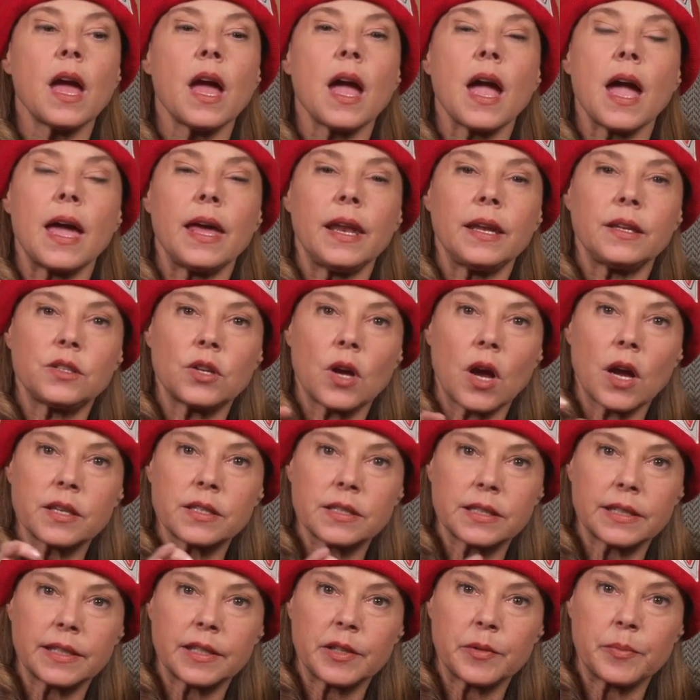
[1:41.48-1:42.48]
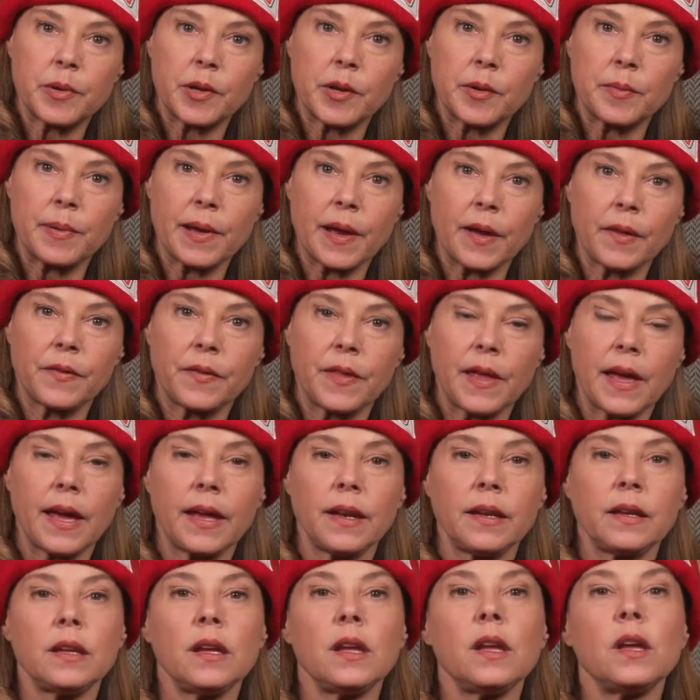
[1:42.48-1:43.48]
Uh-huh. And it talks a little bit about
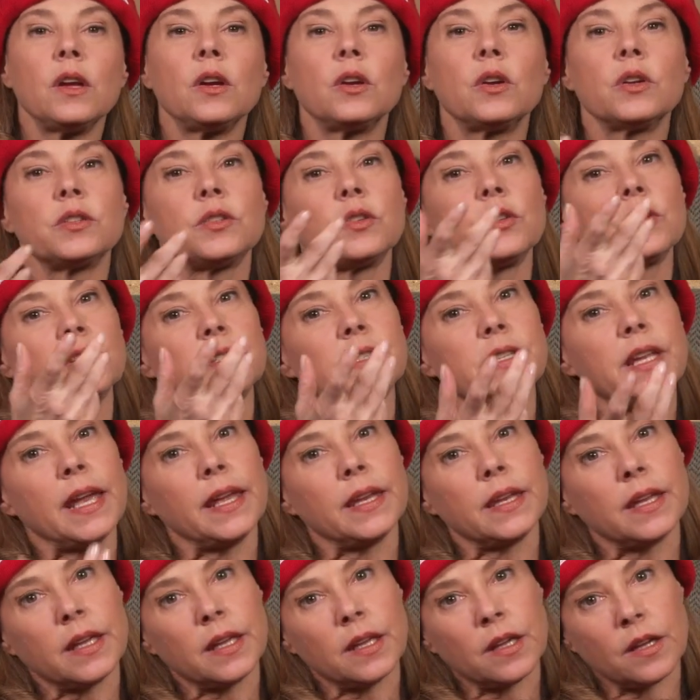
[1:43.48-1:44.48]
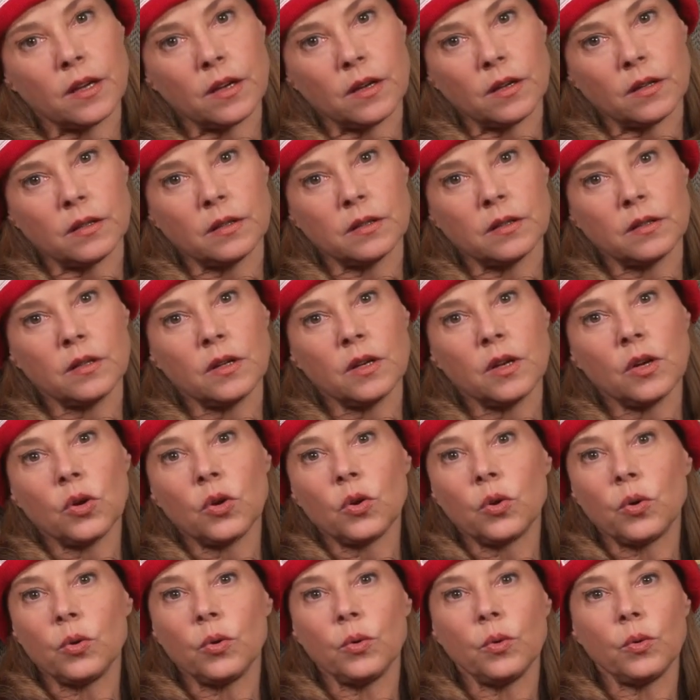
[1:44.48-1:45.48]
that, because there's Dana Hill,
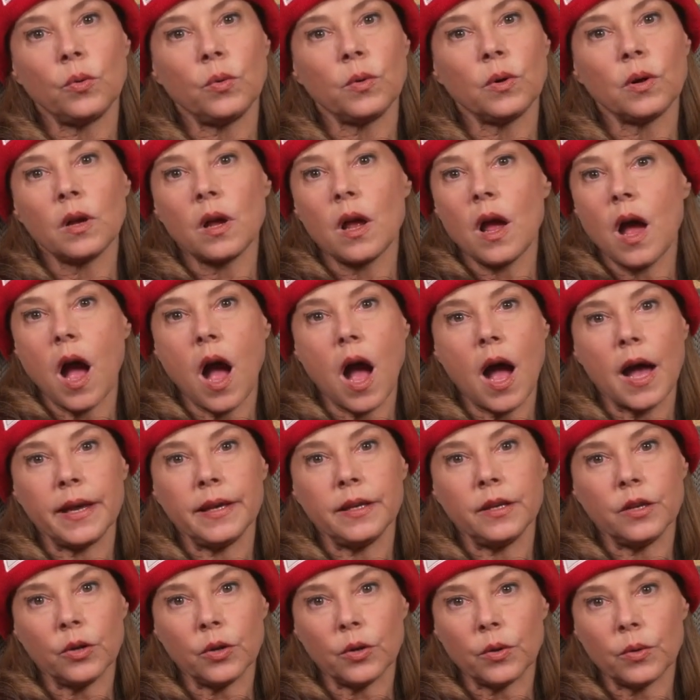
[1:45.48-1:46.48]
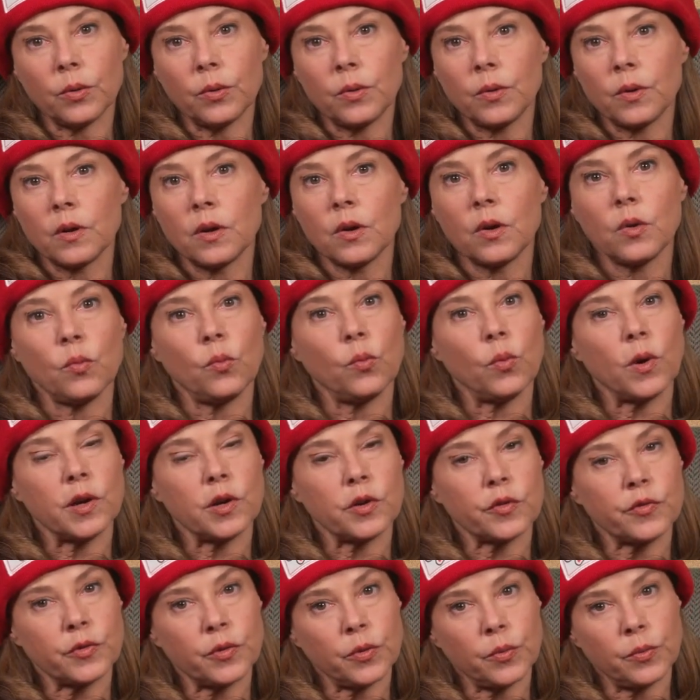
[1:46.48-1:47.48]
who I knew,
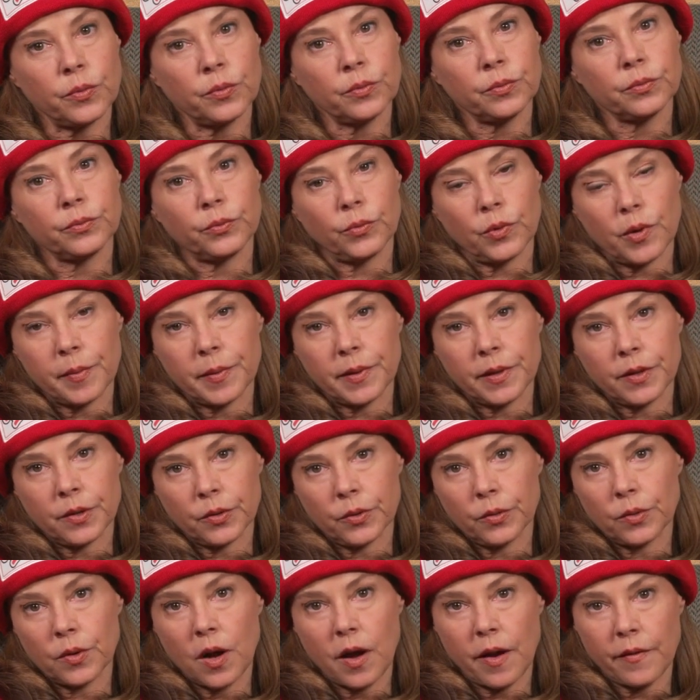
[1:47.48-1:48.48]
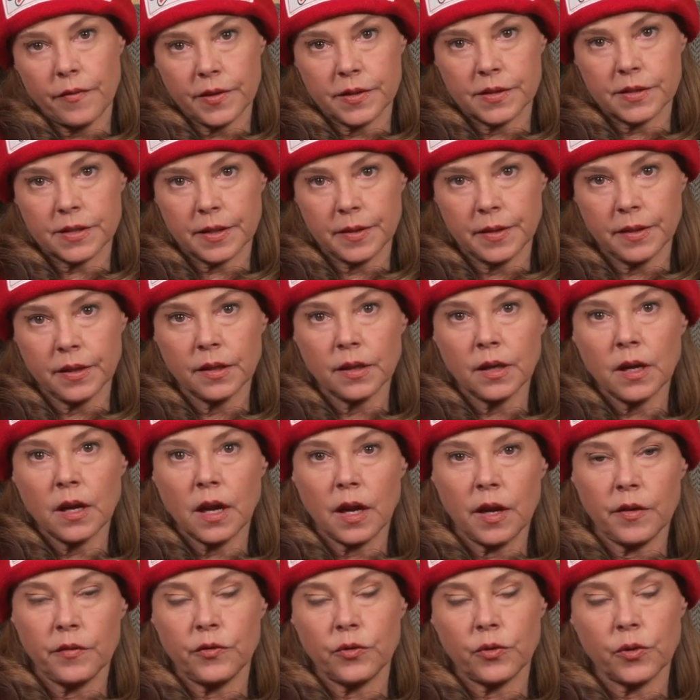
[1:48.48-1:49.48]
wonderful woman who obviously,
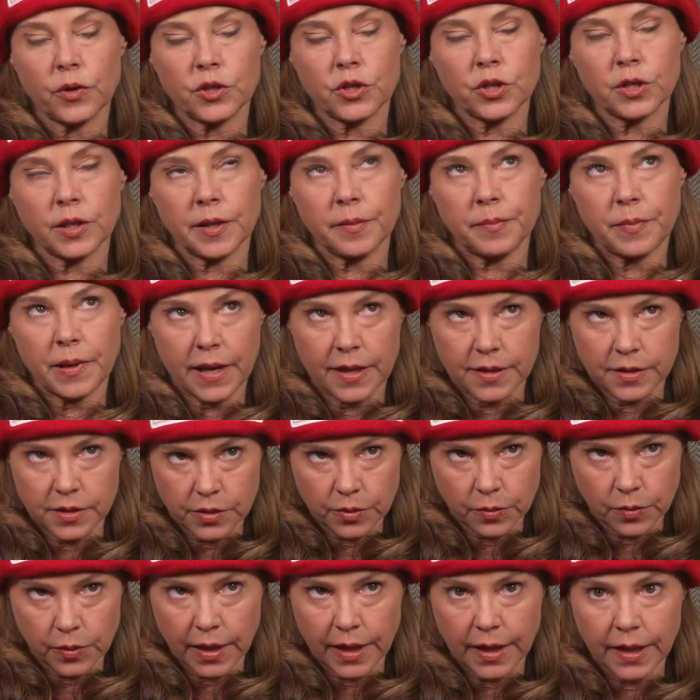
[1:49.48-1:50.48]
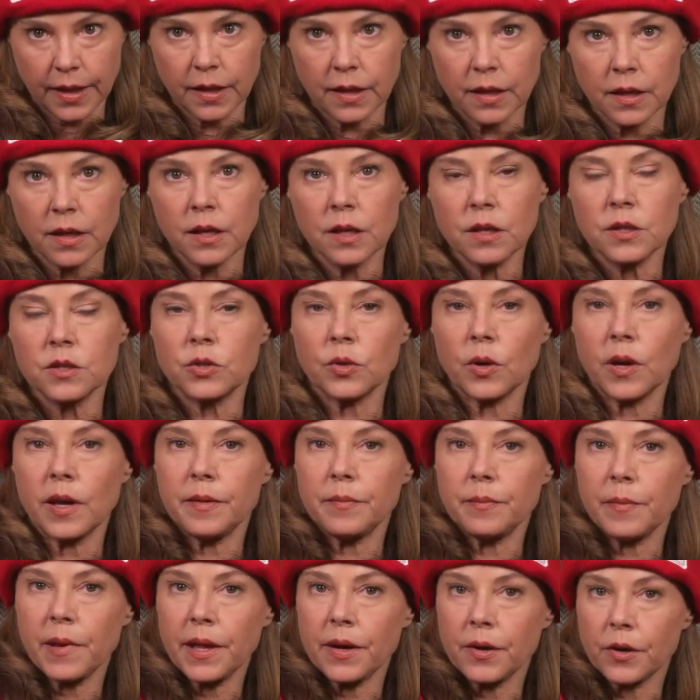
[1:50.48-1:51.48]
unfortunately, passed away. So
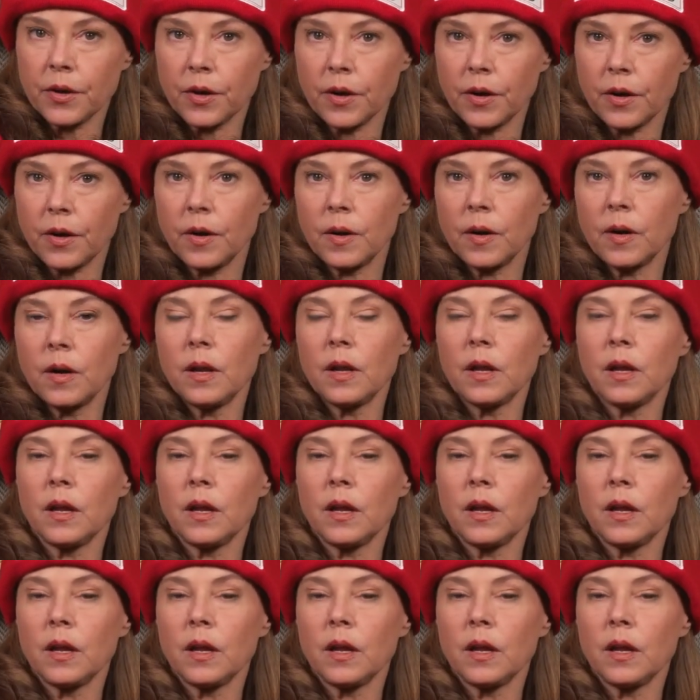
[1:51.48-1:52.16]
I'd met her.